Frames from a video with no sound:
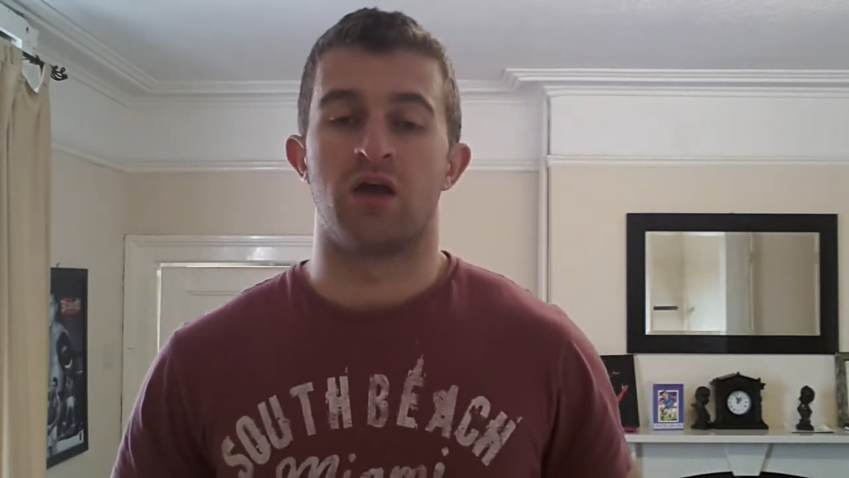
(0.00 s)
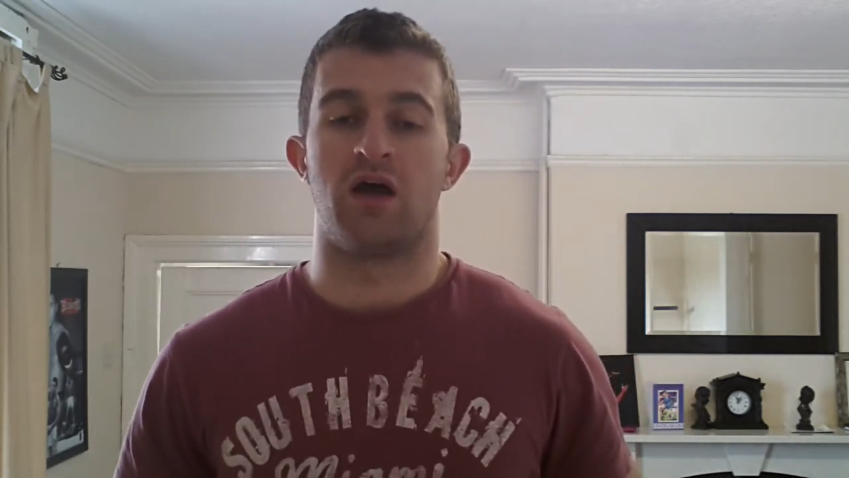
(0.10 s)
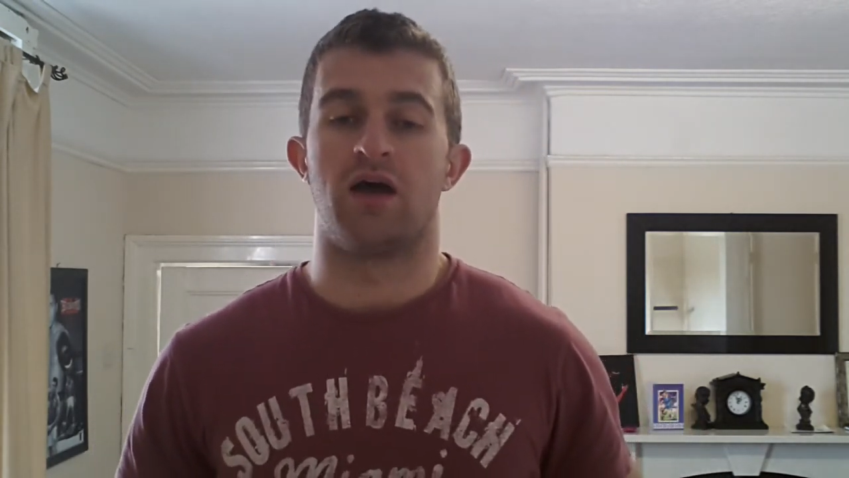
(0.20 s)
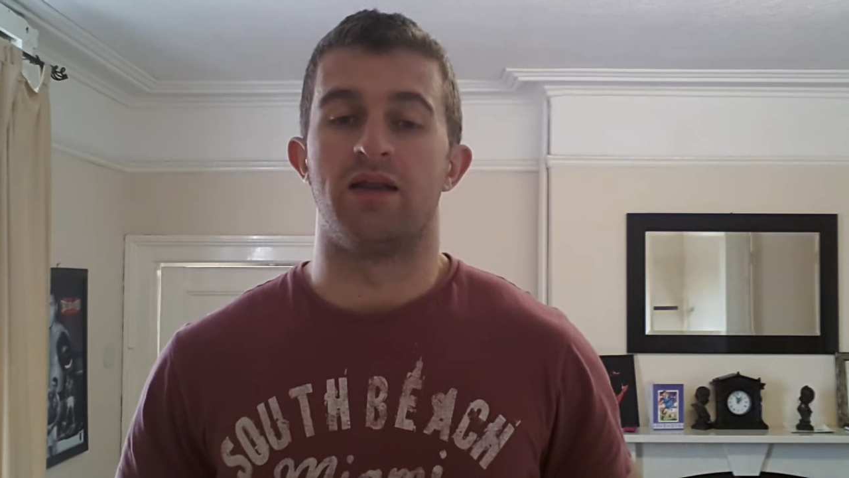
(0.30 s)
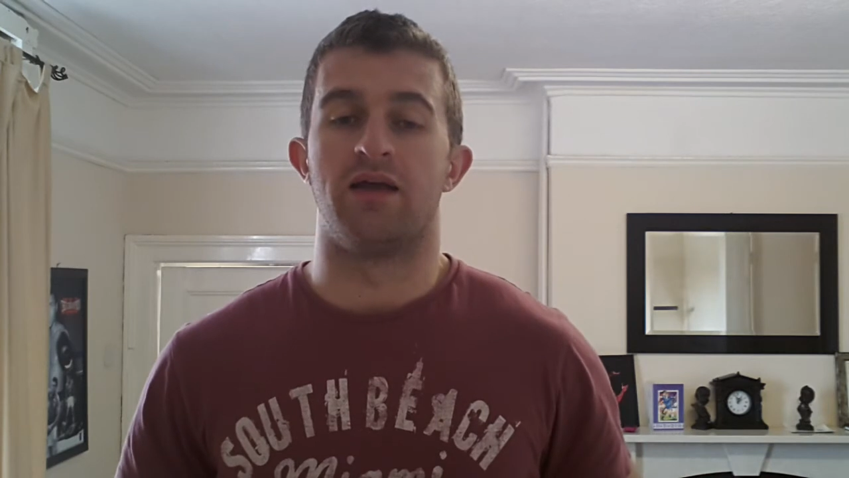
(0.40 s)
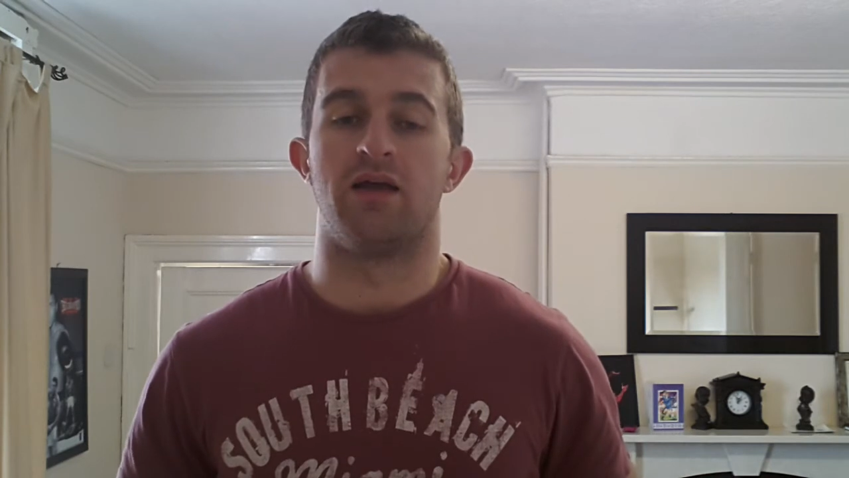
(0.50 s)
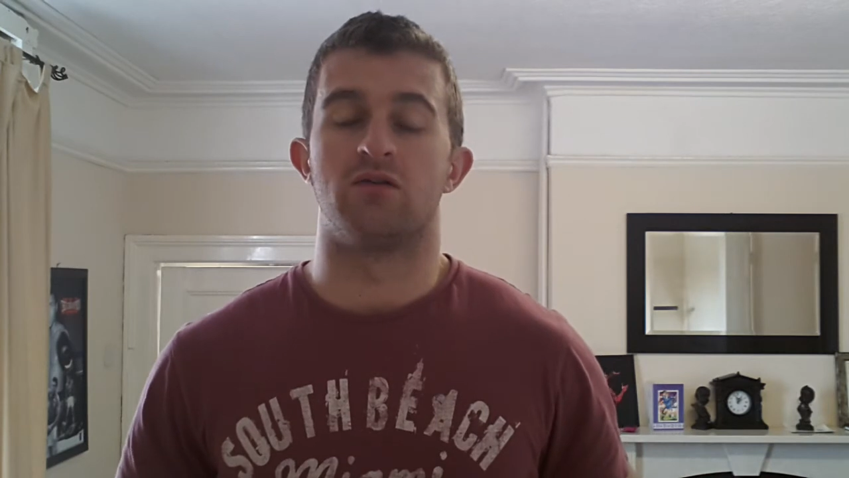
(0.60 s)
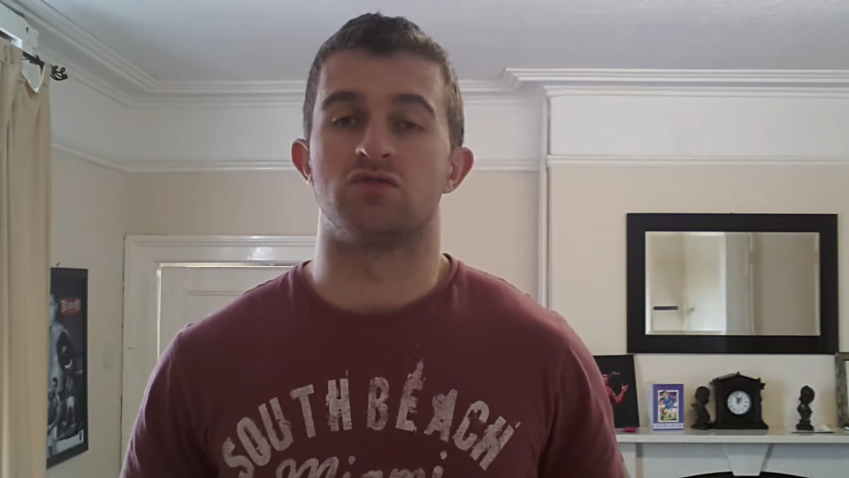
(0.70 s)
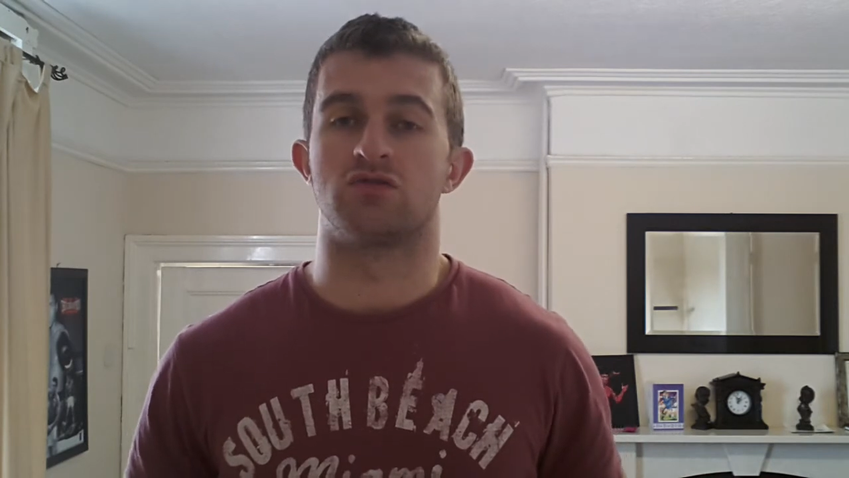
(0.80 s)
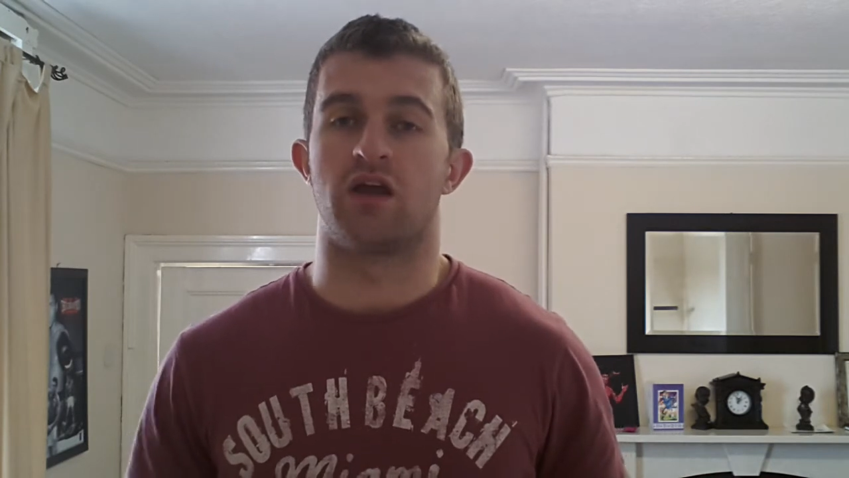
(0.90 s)
And I
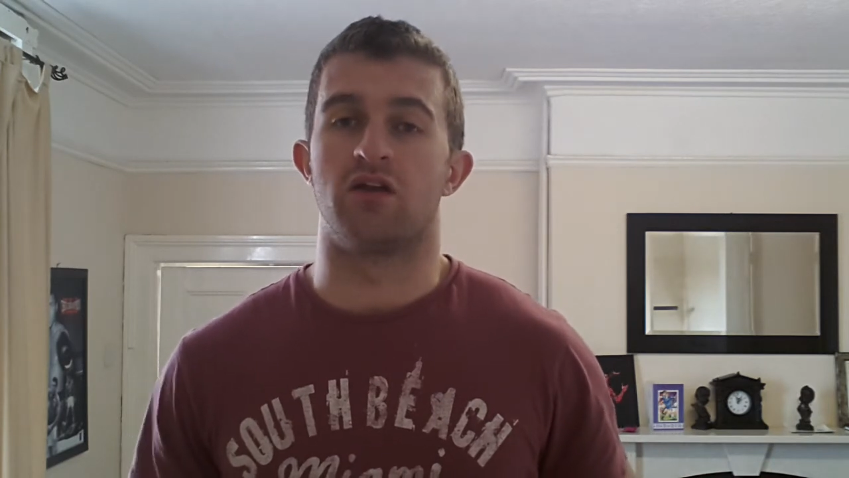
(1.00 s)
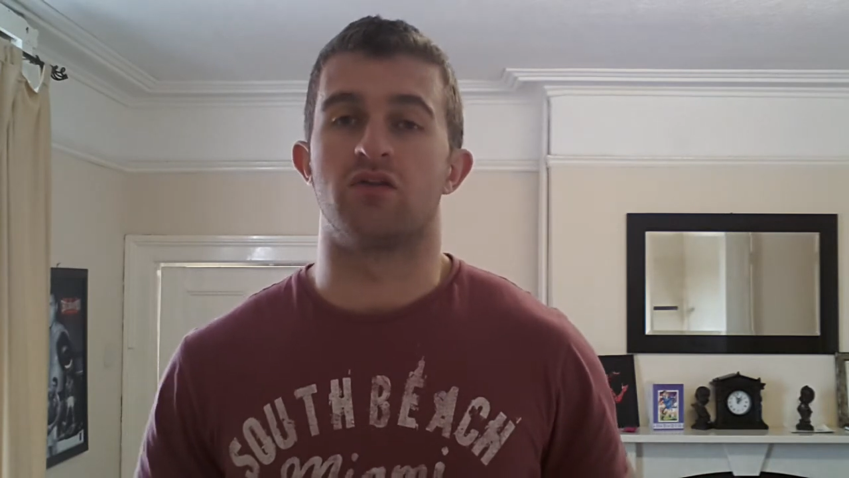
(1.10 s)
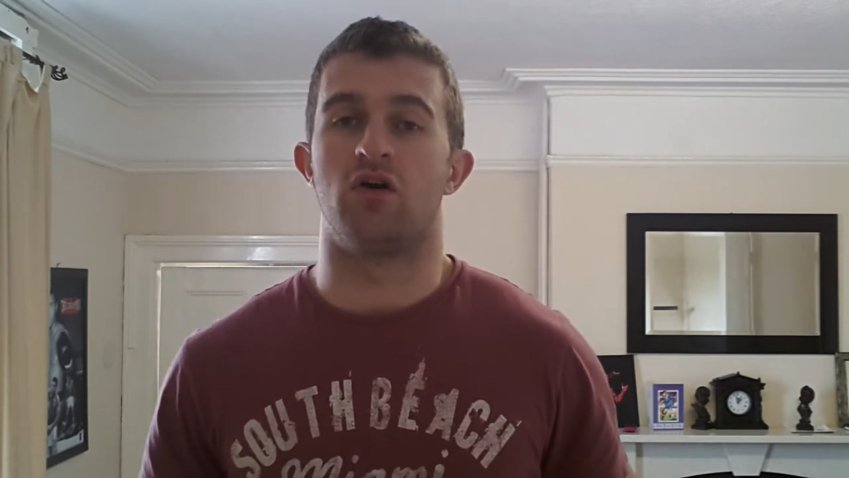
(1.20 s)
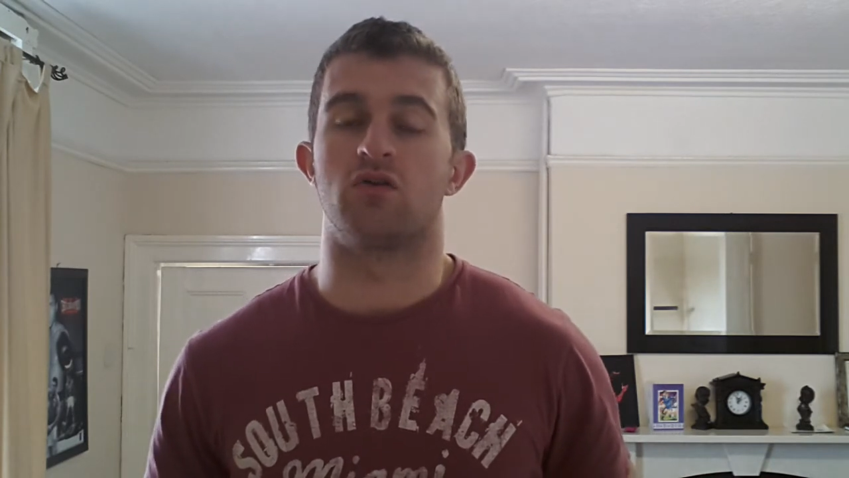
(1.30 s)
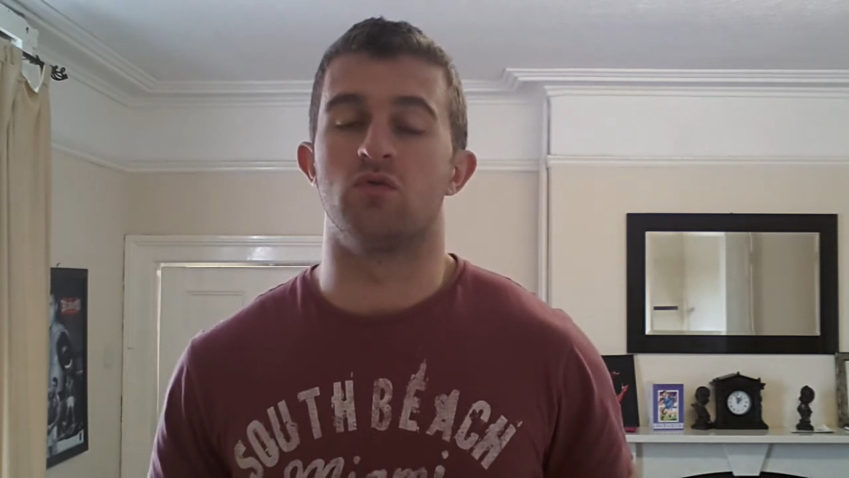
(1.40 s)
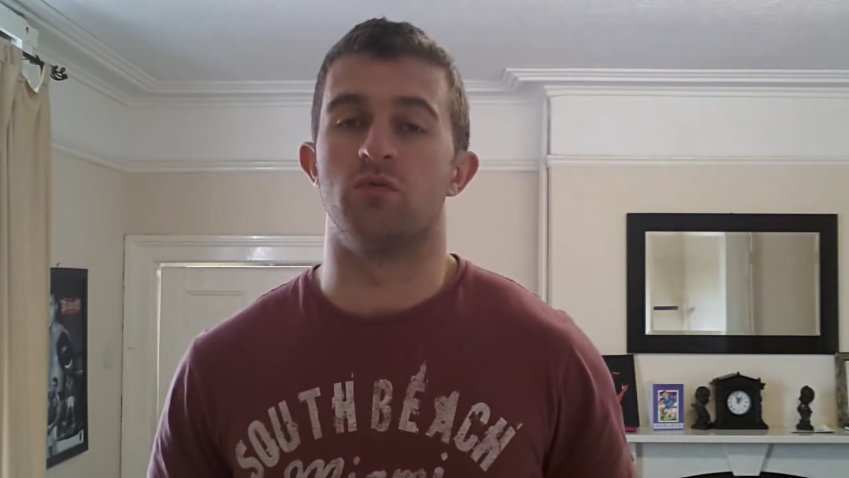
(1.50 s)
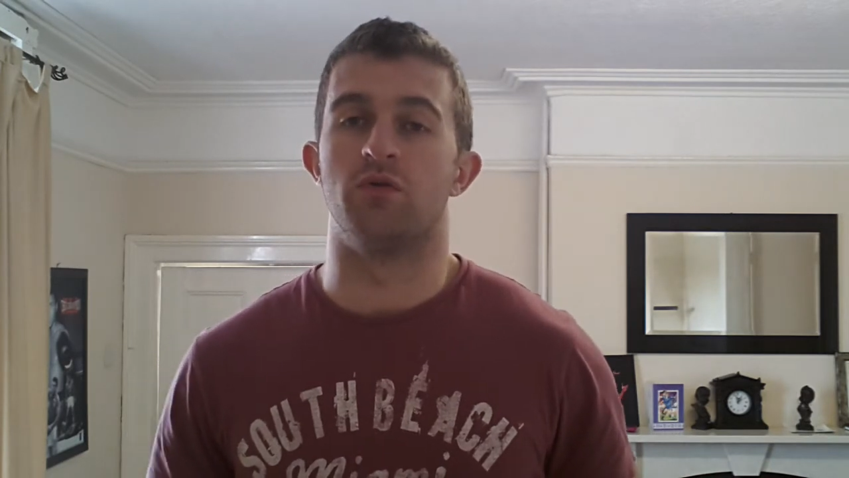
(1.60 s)
was just kind of talking to her